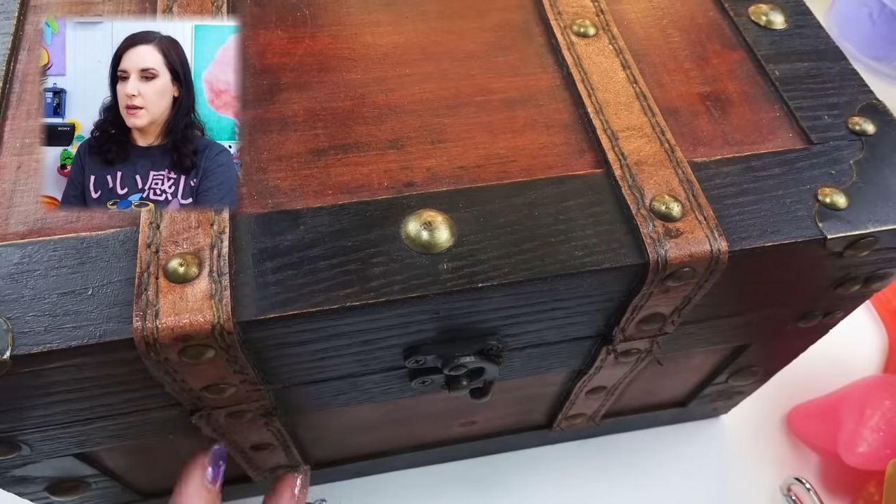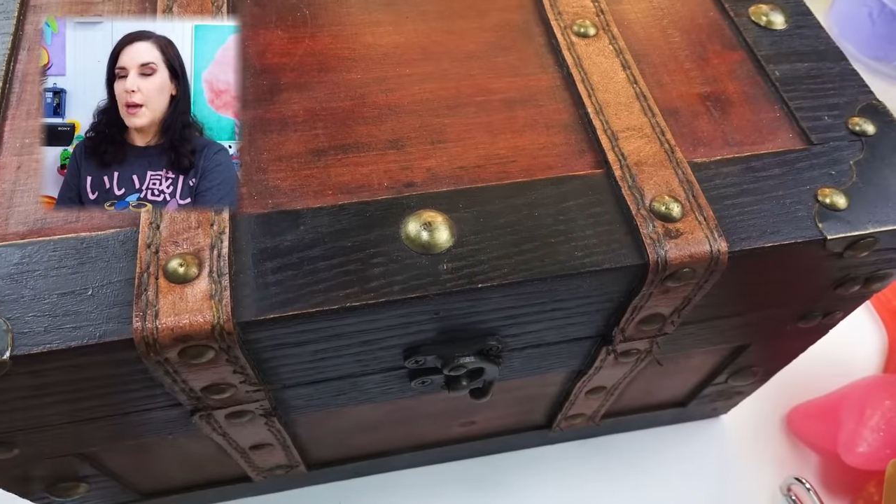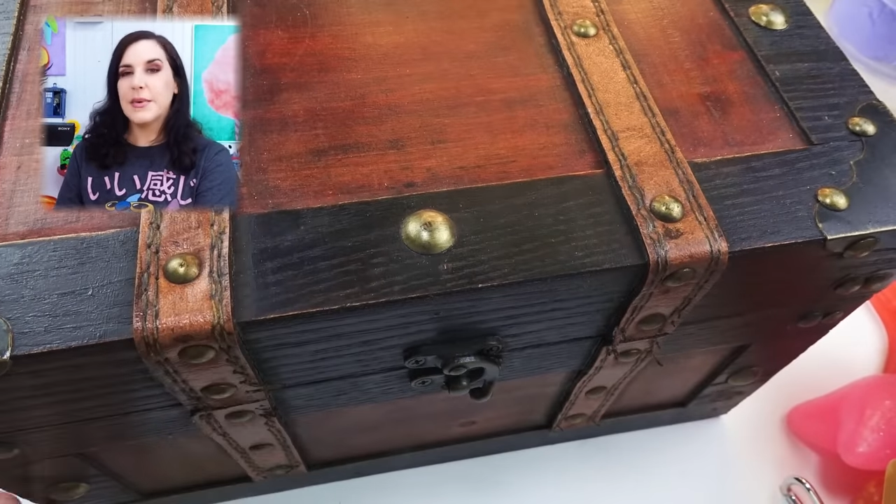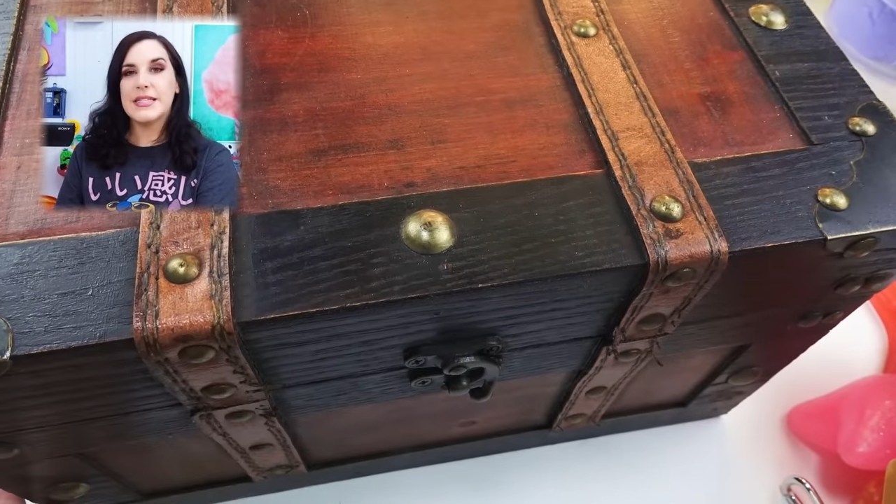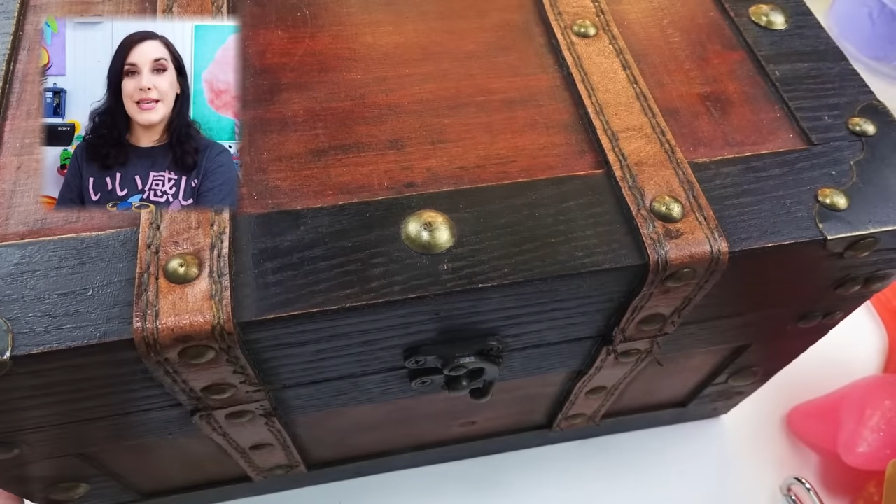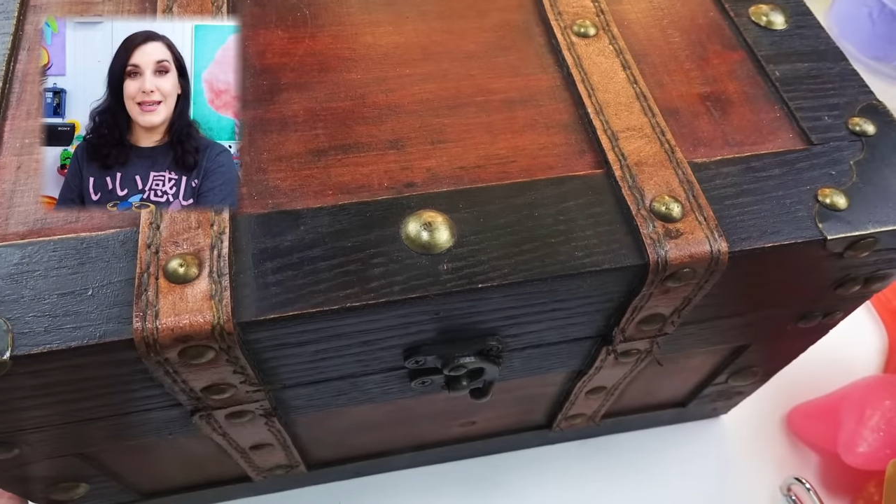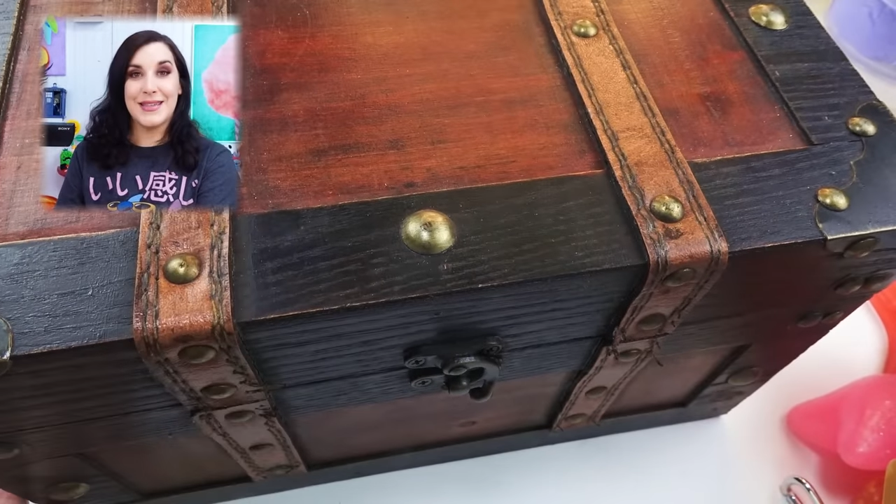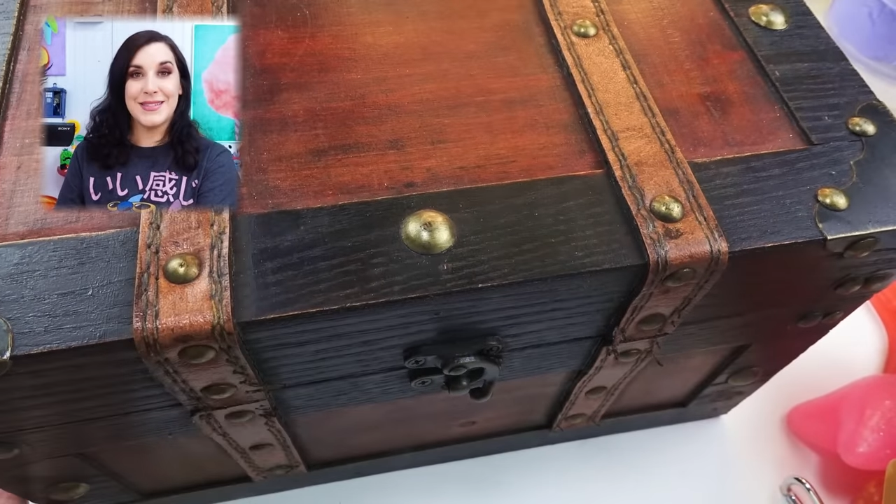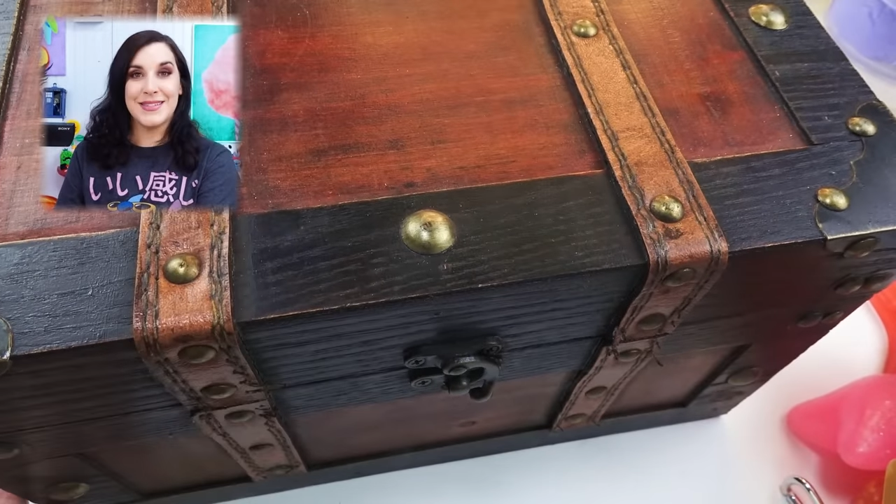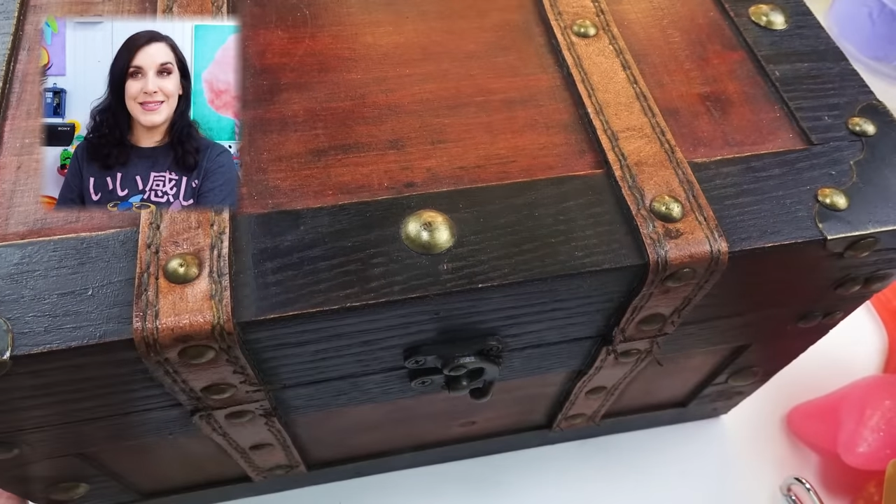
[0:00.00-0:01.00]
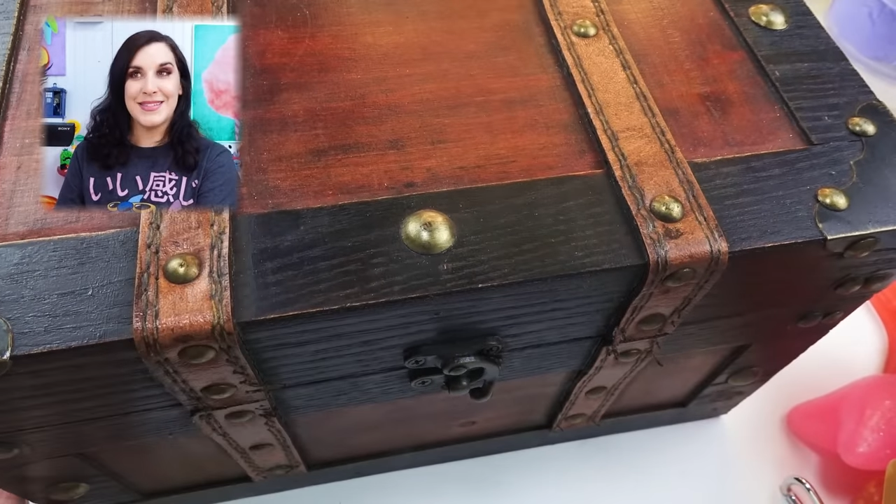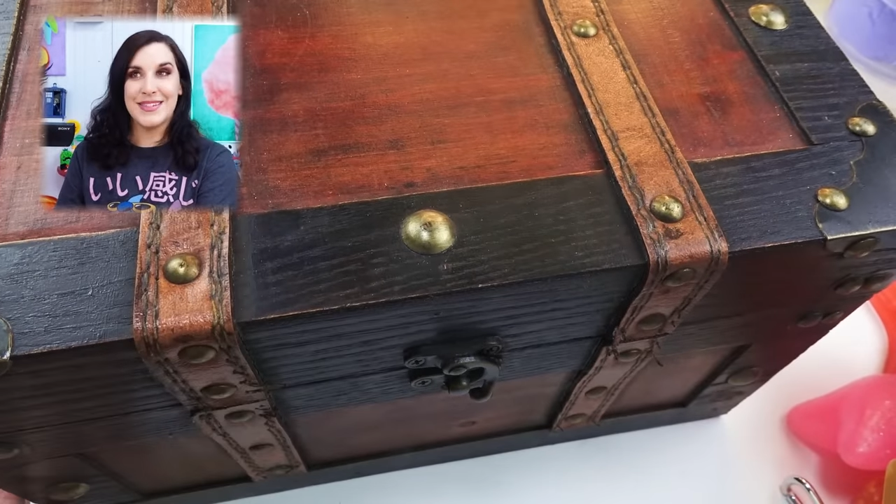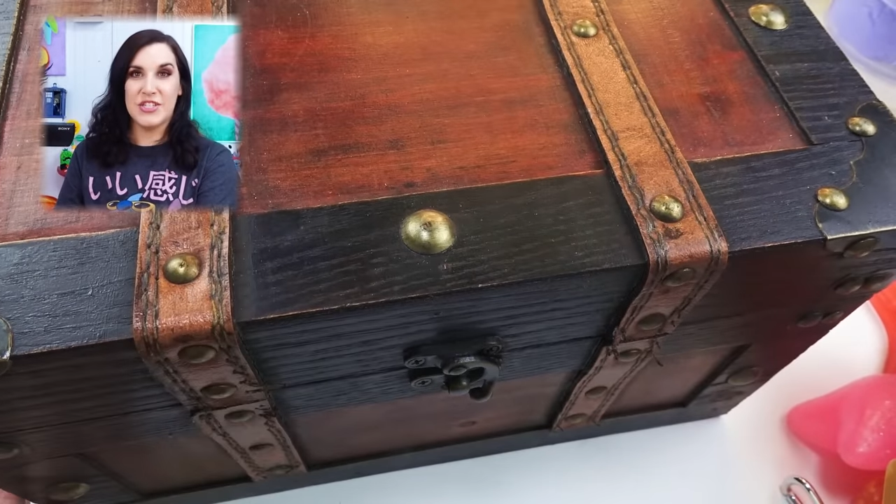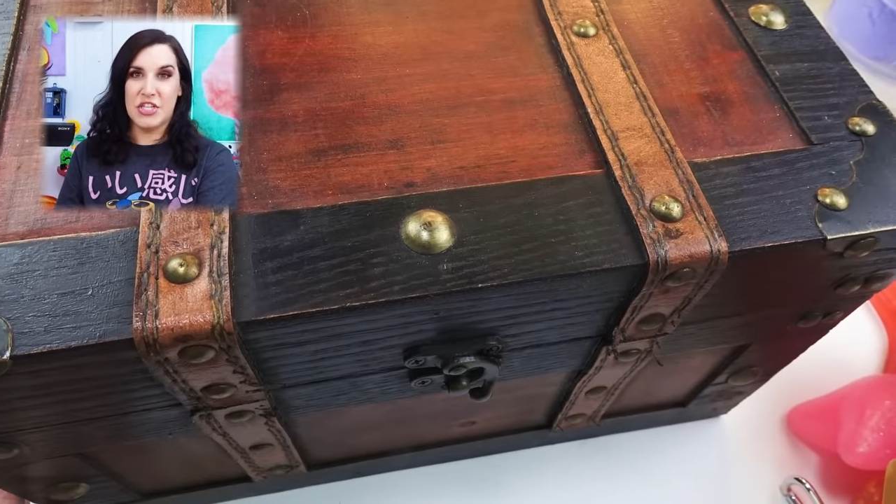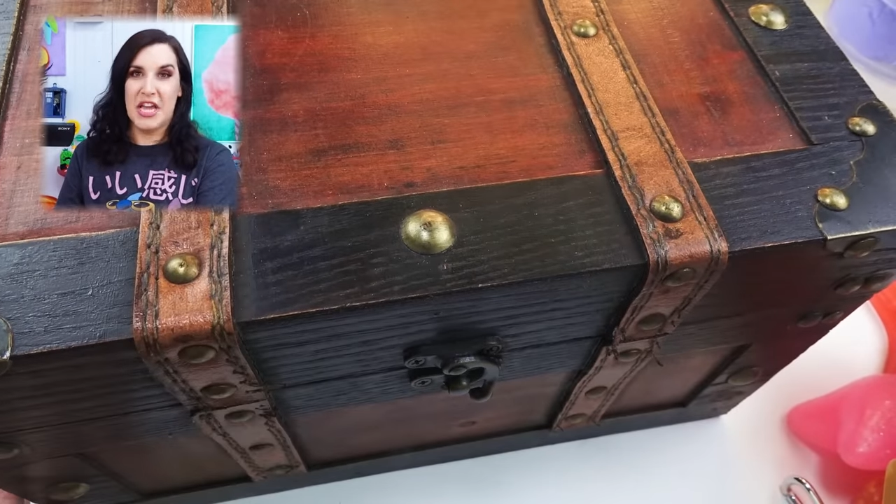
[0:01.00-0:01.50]
I'm gonna say yes
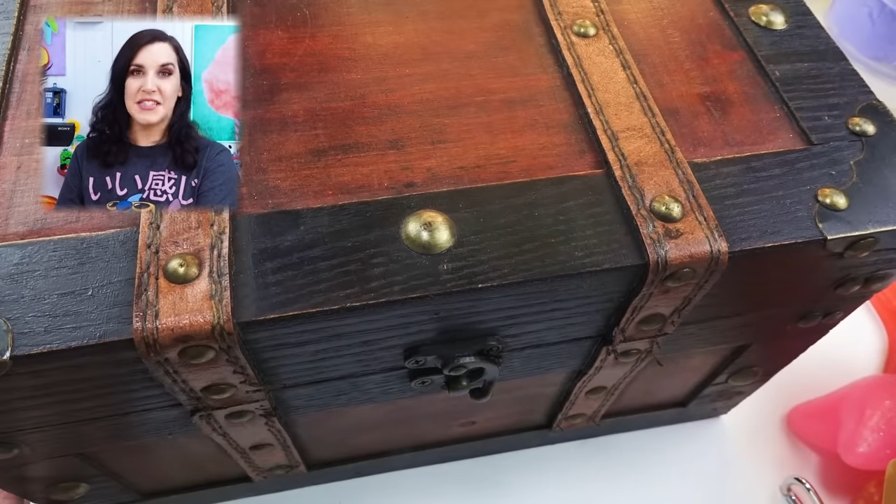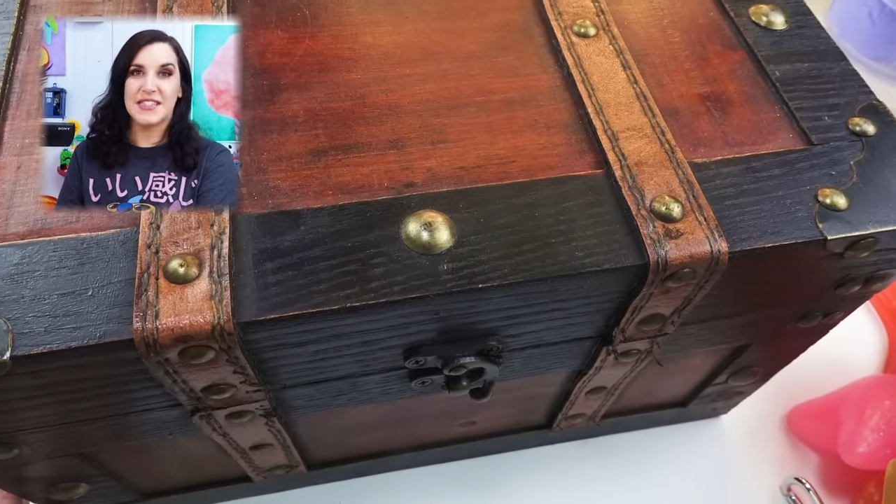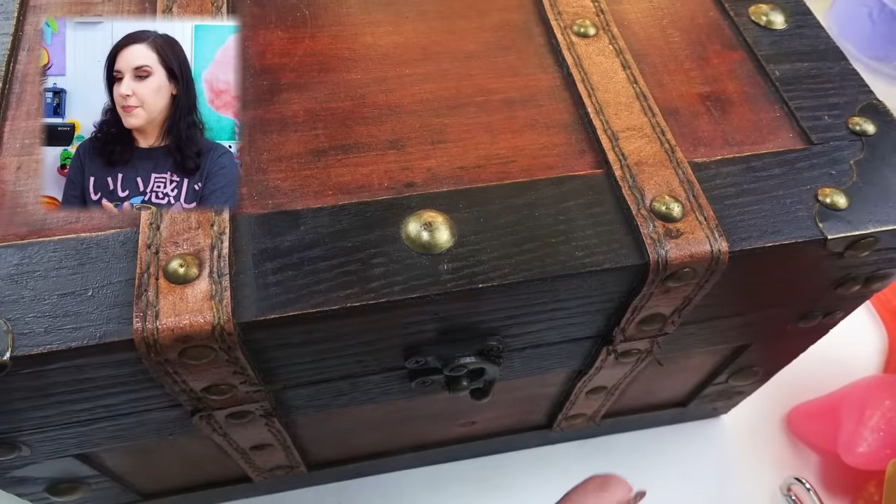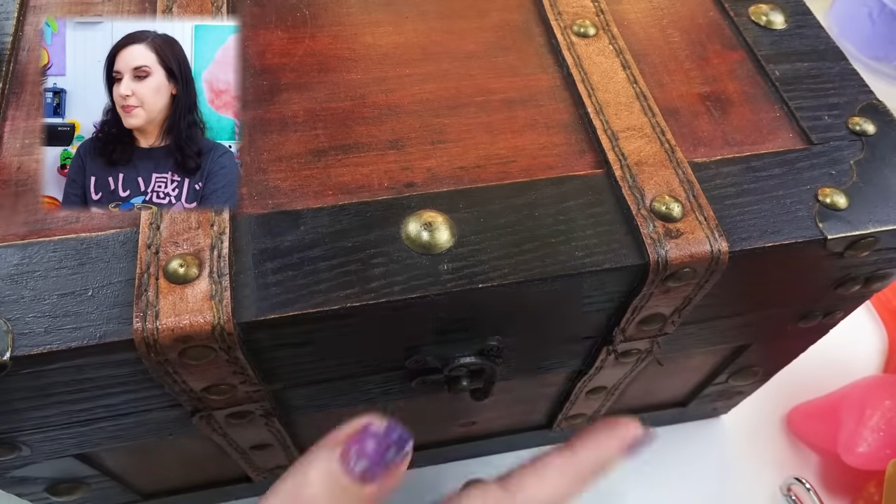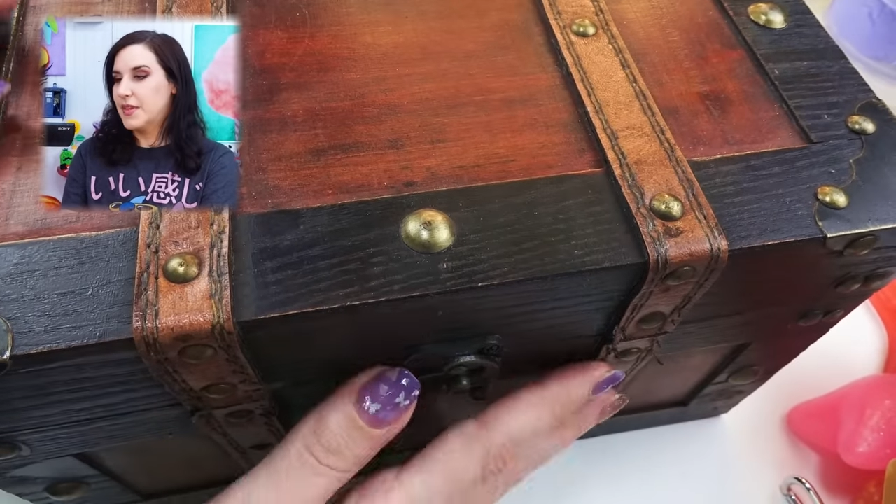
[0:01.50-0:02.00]
to the chest.